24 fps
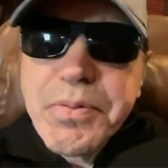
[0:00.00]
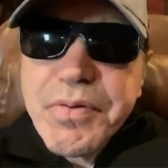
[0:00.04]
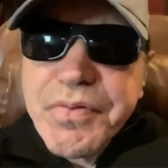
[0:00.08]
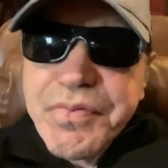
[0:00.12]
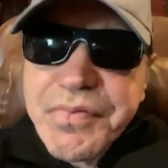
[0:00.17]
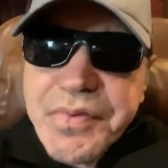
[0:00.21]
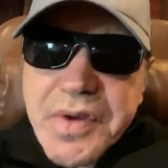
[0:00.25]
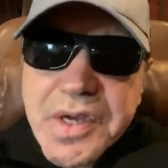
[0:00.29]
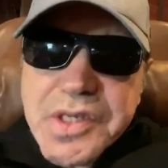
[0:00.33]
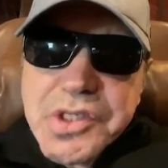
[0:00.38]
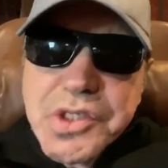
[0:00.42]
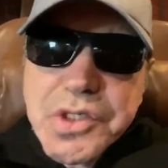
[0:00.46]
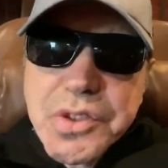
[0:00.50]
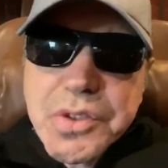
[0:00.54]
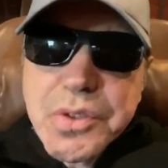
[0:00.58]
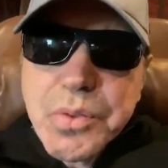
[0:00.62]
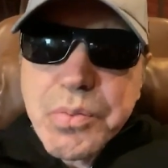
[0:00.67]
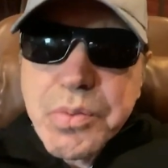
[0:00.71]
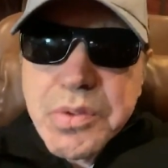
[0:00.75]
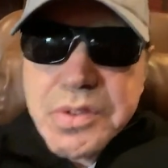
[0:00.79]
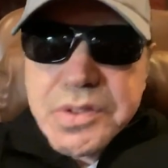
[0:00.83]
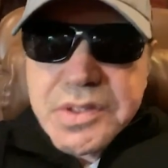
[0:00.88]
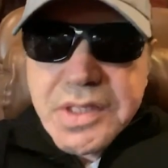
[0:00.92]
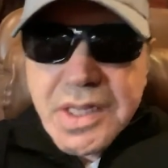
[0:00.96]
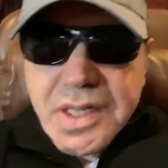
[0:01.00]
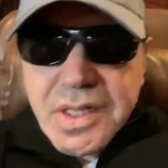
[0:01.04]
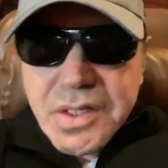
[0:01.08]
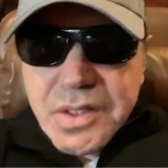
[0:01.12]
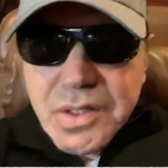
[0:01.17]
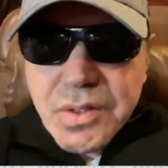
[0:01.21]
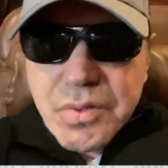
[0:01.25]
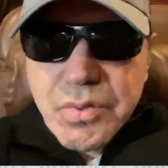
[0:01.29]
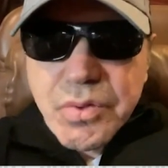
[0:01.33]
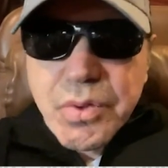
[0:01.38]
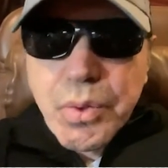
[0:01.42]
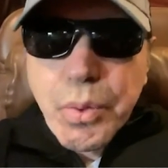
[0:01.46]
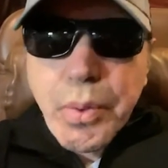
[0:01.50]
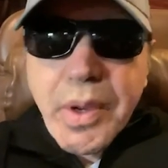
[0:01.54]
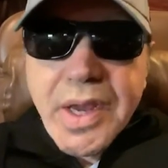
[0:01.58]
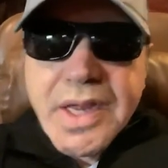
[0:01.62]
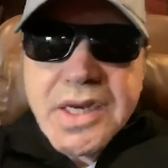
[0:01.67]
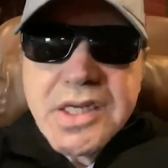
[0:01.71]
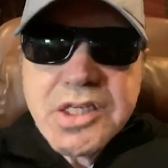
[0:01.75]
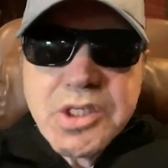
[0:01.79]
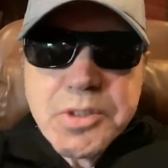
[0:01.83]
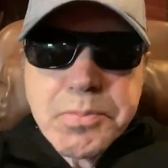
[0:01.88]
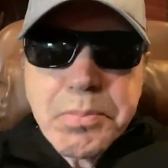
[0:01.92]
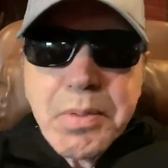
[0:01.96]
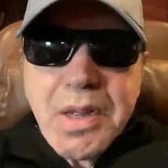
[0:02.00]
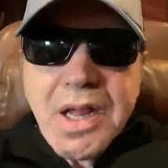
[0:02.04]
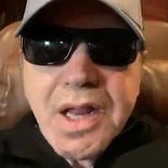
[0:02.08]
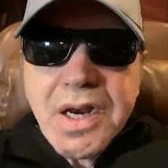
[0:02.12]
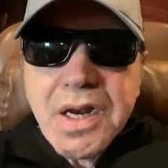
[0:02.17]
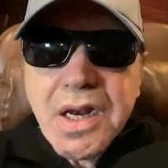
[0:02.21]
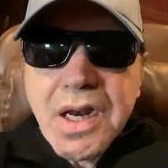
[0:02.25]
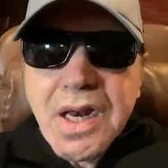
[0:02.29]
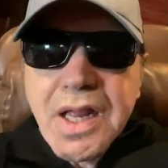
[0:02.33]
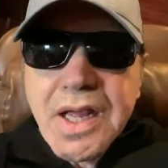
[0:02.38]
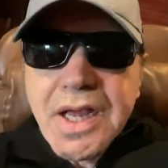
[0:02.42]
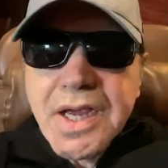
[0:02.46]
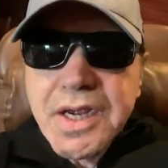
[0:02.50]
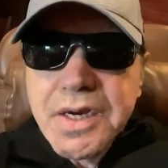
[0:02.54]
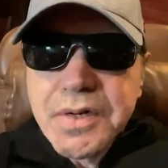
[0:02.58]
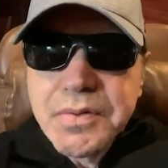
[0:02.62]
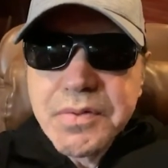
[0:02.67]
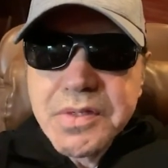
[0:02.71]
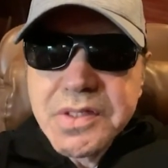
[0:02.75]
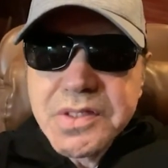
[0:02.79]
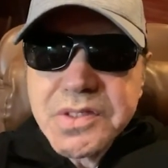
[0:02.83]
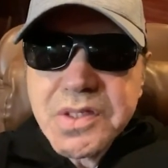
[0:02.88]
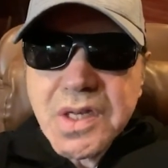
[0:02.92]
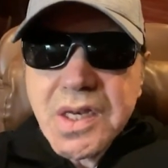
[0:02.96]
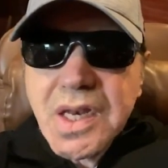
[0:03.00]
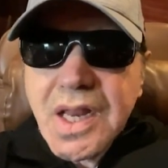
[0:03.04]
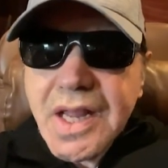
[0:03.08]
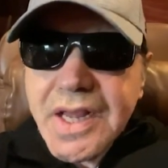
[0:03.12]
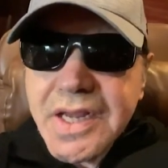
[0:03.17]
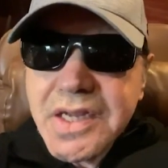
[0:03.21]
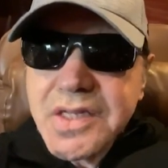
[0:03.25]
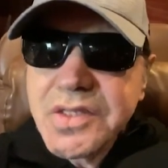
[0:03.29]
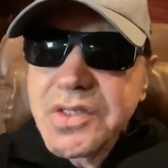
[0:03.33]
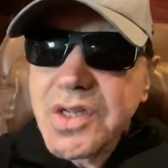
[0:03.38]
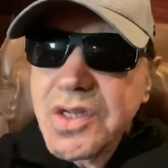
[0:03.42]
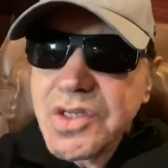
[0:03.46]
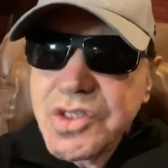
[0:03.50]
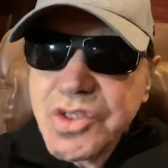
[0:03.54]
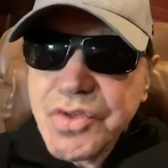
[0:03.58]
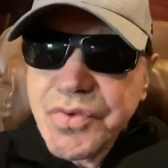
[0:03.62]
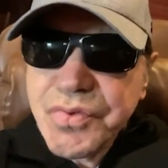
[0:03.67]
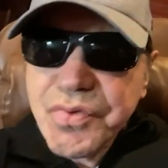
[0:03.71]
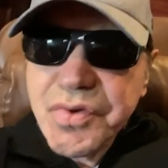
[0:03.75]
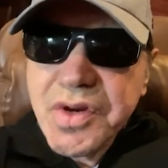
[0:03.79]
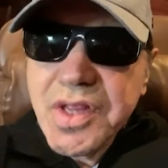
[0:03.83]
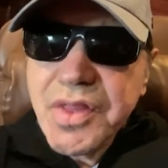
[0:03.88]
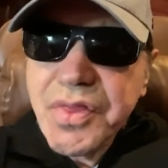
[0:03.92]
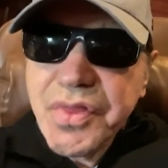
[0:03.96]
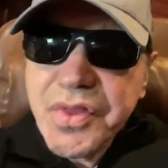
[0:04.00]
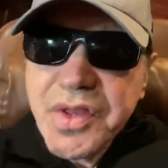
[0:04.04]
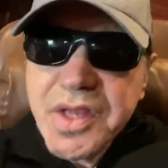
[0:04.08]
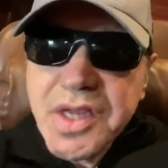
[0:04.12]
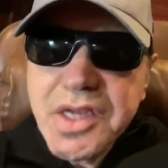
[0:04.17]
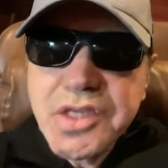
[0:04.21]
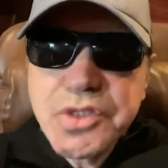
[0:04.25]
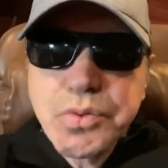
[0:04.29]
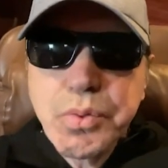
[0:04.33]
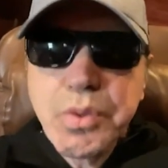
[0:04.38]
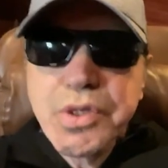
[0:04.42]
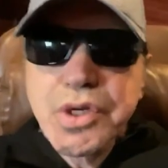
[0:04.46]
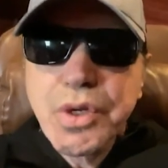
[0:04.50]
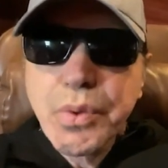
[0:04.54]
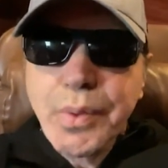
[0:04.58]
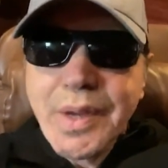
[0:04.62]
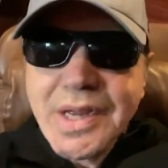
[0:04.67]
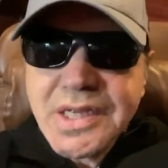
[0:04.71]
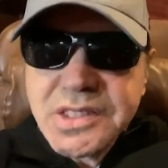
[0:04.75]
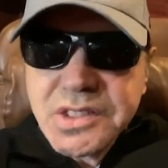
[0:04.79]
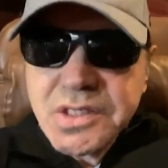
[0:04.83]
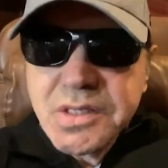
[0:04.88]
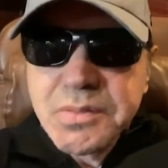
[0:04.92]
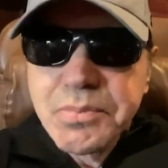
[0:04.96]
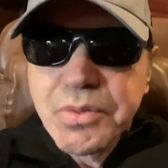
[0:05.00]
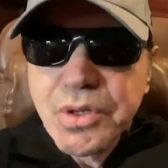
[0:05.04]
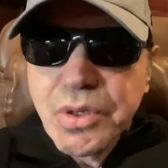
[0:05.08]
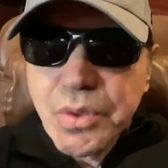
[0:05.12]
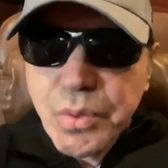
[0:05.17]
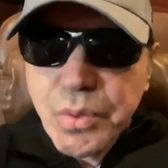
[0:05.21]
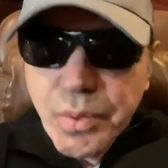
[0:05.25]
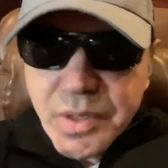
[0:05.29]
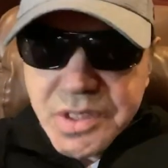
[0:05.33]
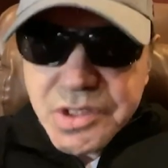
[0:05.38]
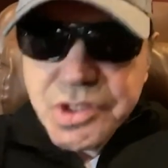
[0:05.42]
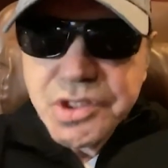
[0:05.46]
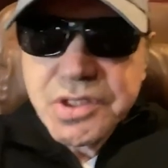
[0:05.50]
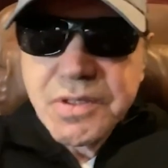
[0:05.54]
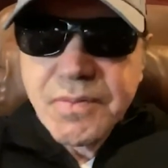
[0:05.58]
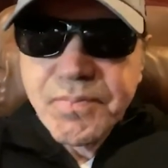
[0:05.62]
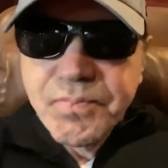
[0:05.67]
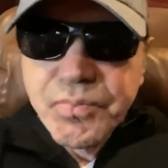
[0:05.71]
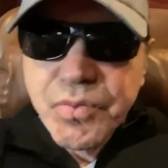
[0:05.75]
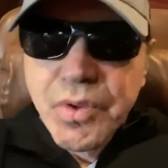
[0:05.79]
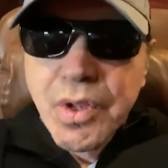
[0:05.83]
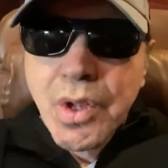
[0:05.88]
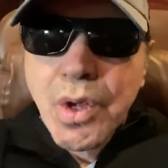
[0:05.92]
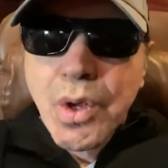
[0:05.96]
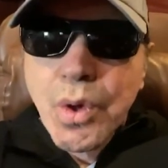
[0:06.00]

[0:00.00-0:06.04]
professional will tell you the way to spot a liar is a liar does three things when you ask them a question.